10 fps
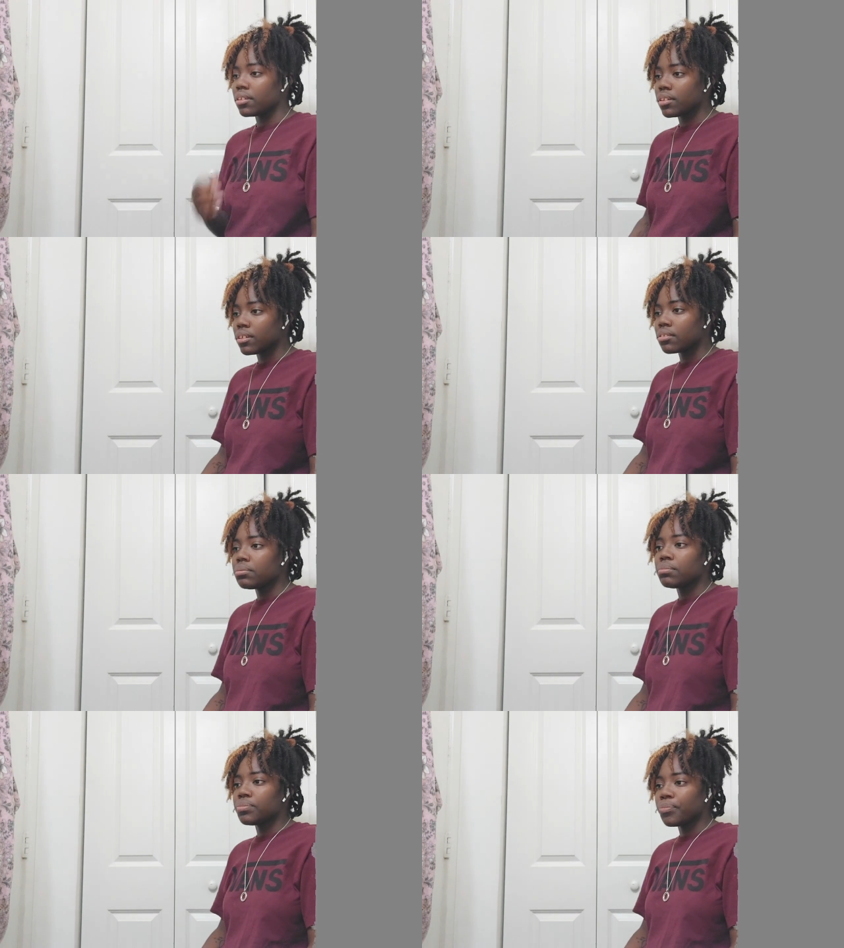
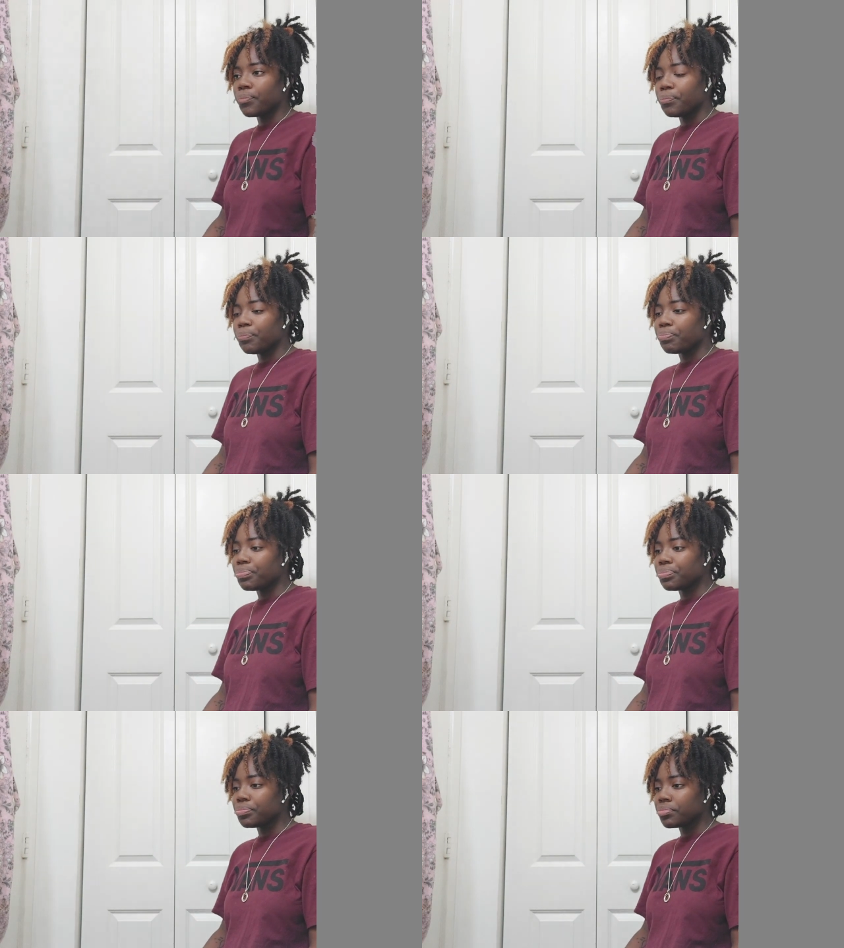
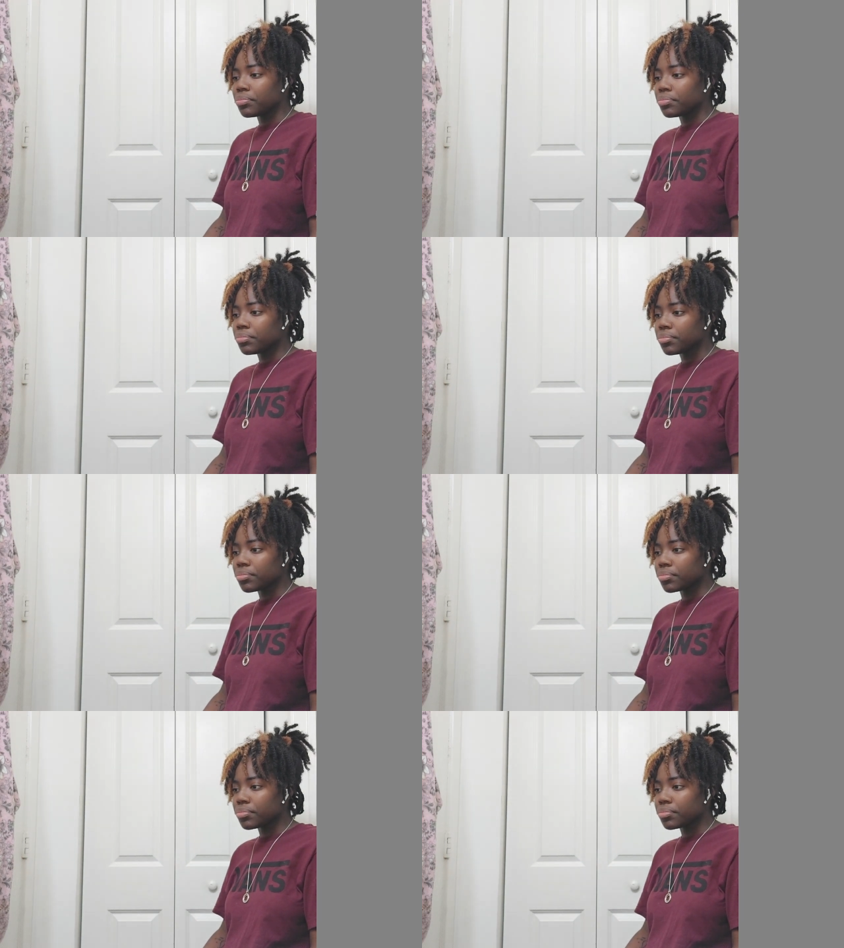(no one is talking)